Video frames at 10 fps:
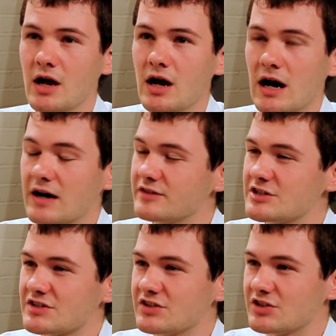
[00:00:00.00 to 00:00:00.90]
I
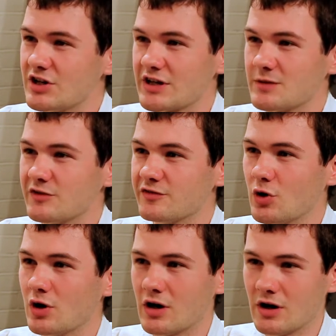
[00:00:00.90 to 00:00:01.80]
visited Turkey
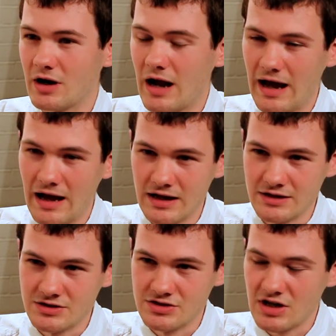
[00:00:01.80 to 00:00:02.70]
before
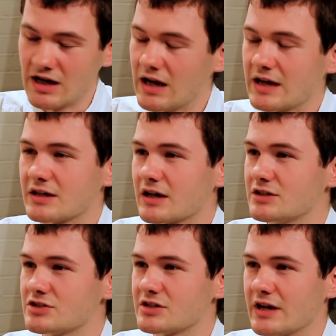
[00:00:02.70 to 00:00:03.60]
and I liked the
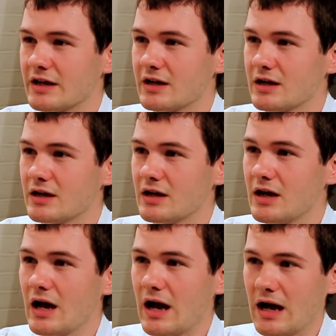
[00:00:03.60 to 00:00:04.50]
country.
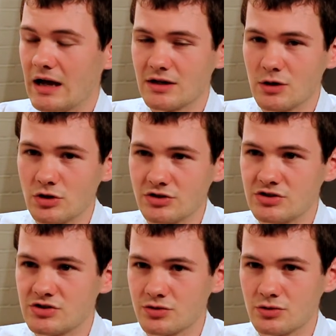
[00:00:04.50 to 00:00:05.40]
Yeah. And I wanted
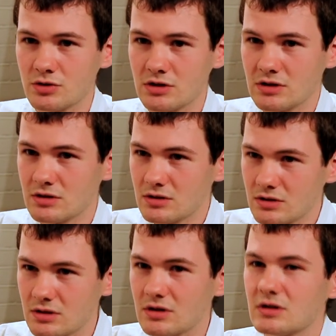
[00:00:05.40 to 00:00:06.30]
to,
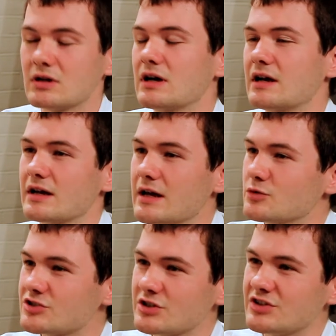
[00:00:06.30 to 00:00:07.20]
it
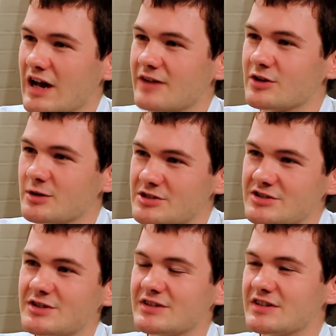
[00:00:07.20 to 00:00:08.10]
was good to have an
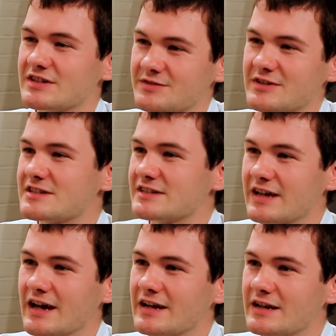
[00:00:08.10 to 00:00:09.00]
opportunity to visit
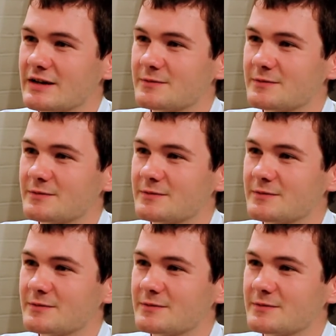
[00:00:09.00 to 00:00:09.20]
again.